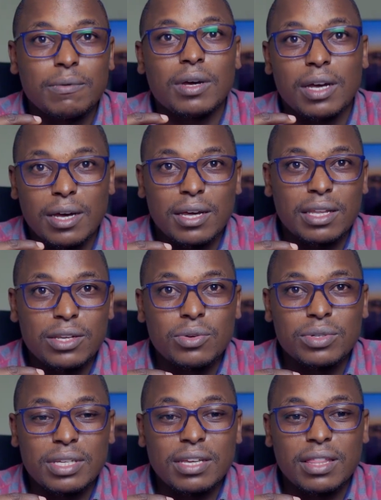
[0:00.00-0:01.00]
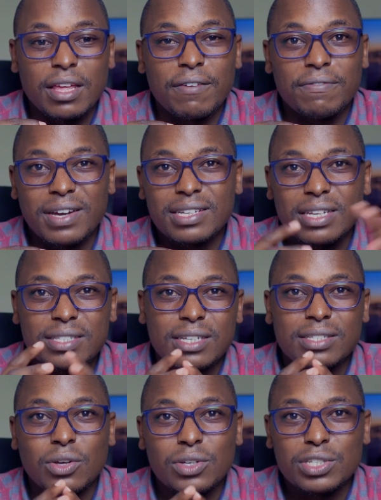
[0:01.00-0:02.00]
reducing the factors
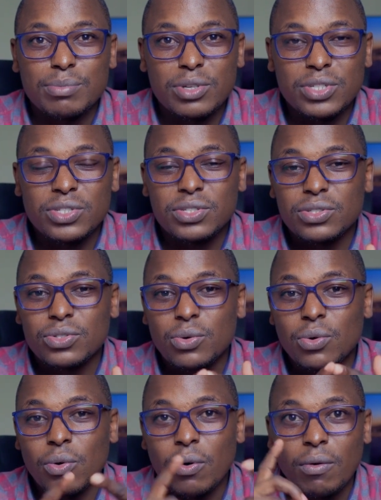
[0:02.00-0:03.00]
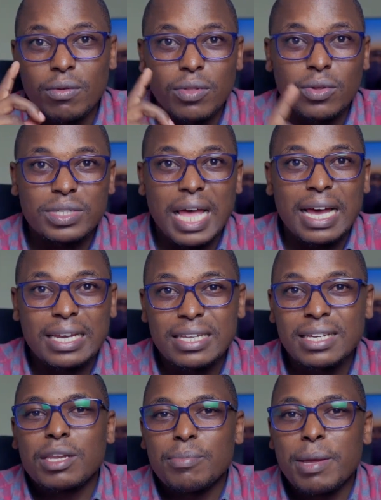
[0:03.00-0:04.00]
that contribute to those
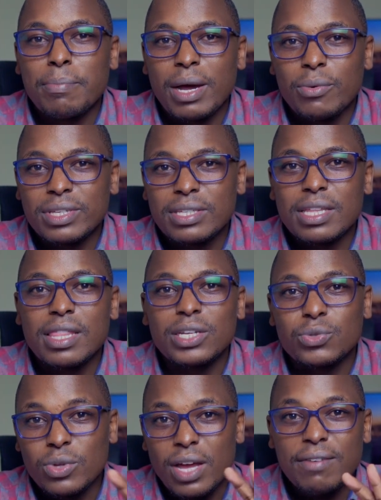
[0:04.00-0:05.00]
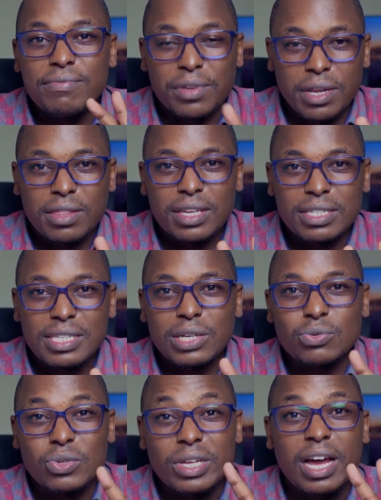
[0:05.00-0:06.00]
acne. Remember, we say that we have three things
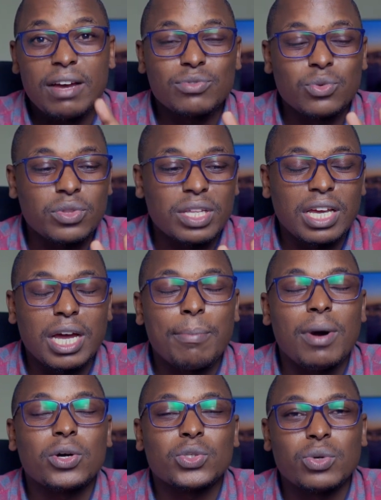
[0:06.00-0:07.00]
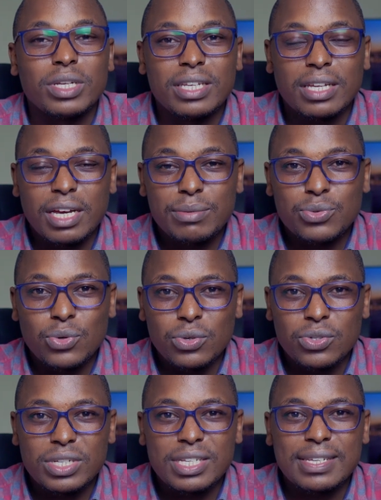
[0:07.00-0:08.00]
that we have to think about when it comes
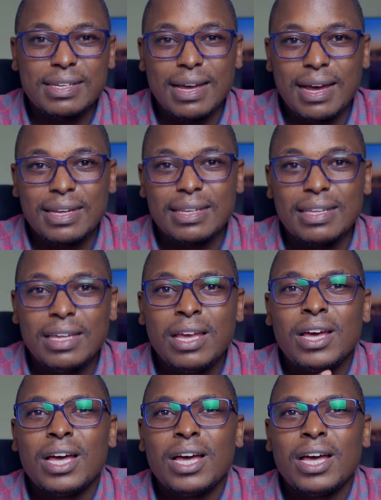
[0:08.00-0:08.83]
to treating acne.